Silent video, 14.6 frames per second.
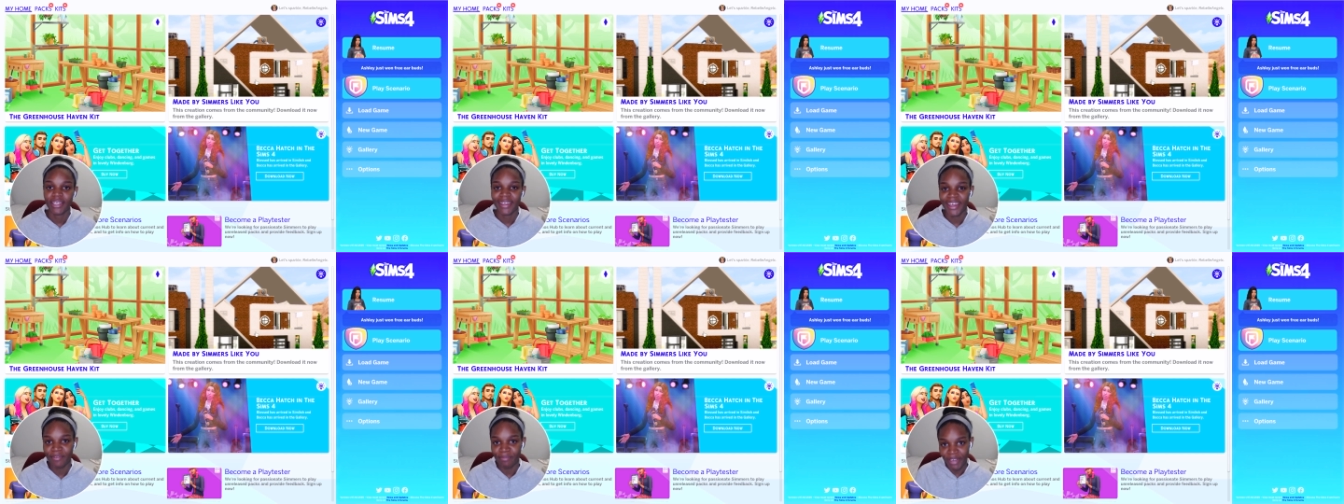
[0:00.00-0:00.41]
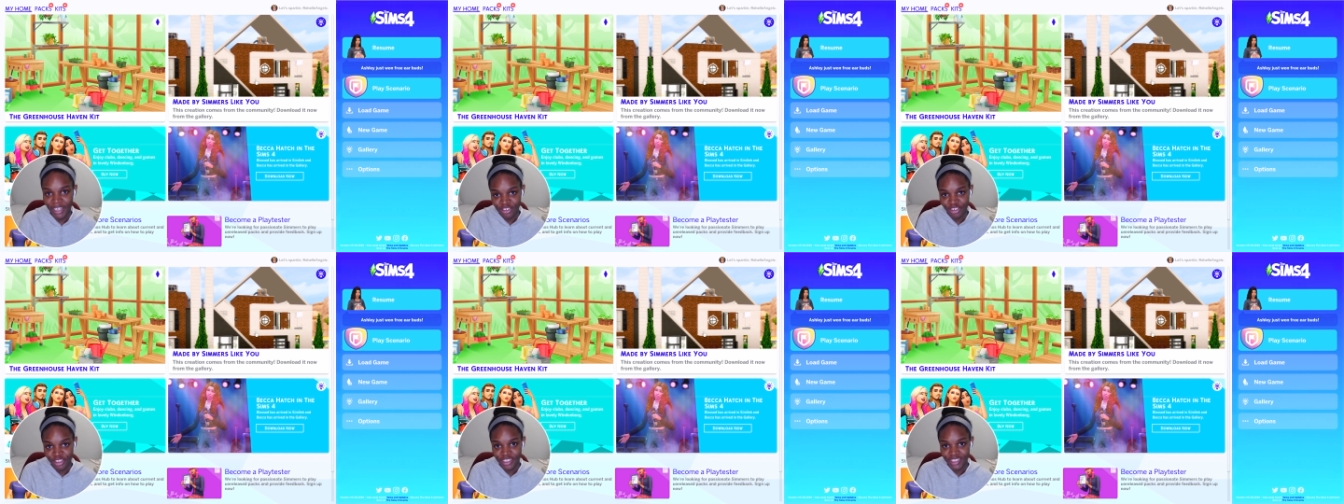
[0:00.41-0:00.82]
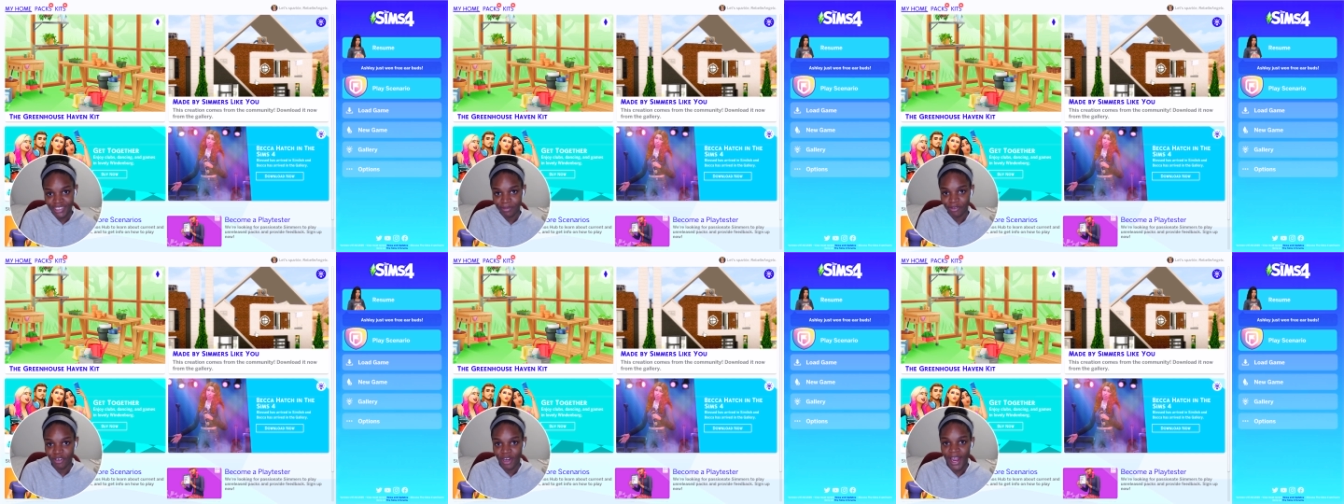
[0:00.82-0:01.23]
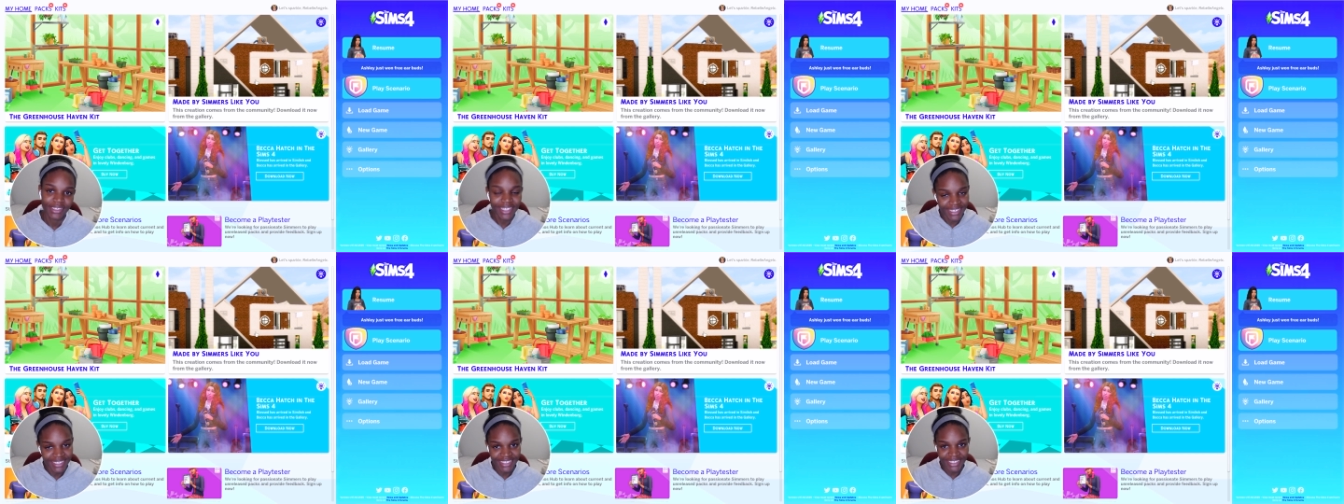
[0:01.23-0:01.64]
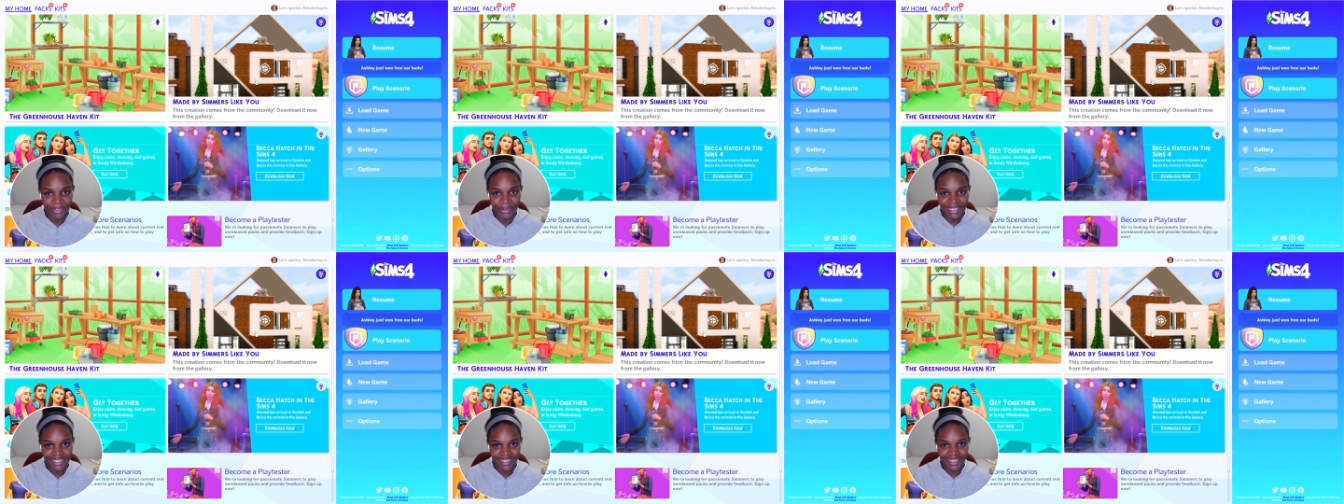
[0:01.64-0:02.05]
and make sure to subscribe, and see you
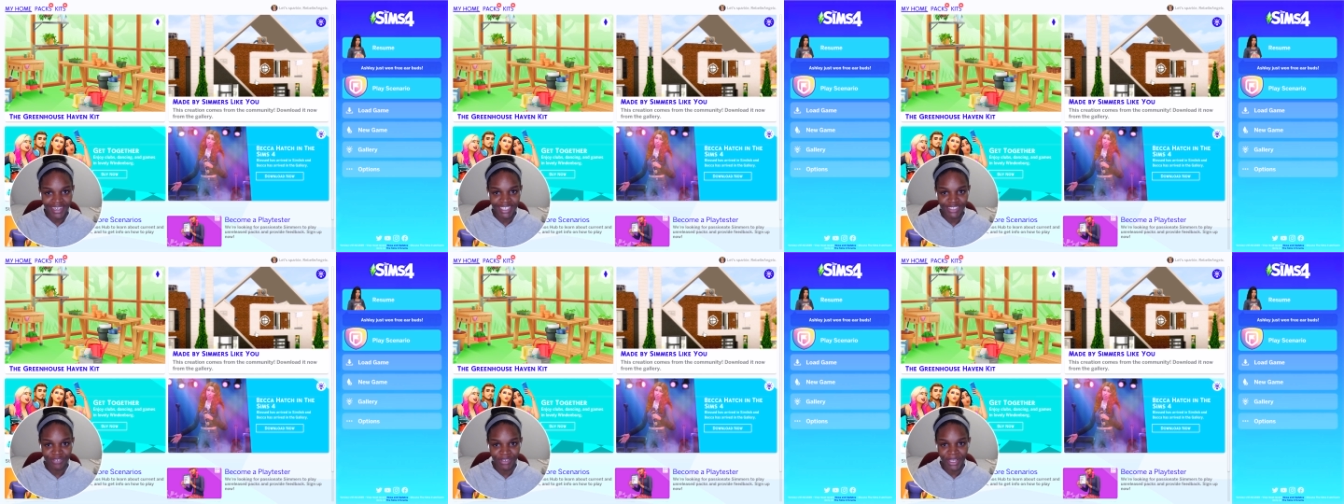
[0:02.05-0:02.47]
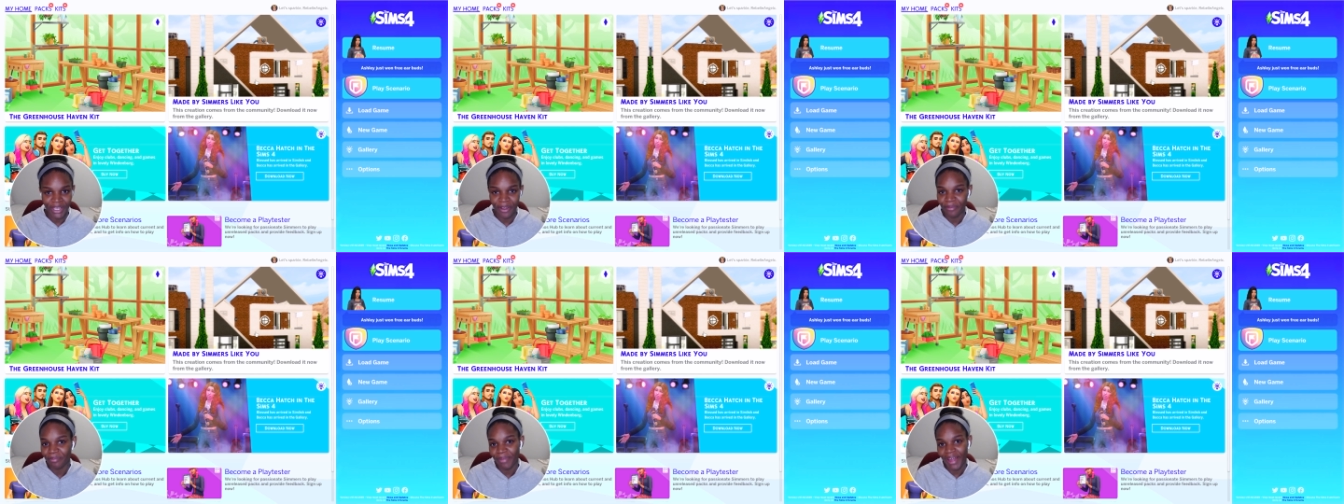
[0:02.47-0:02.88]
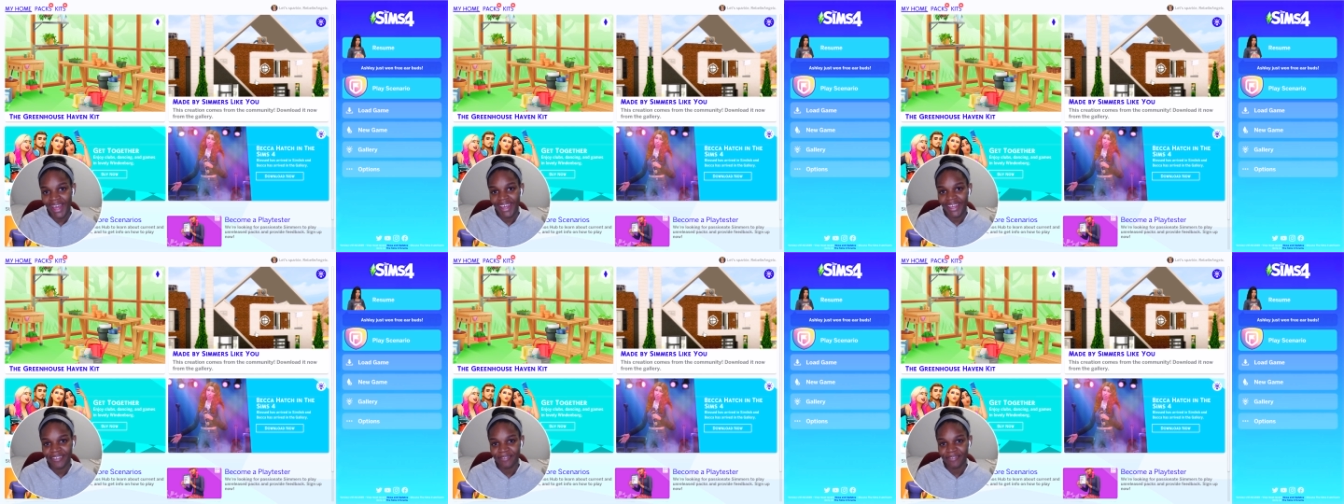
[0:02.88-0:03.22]
guys in the next video. Bye.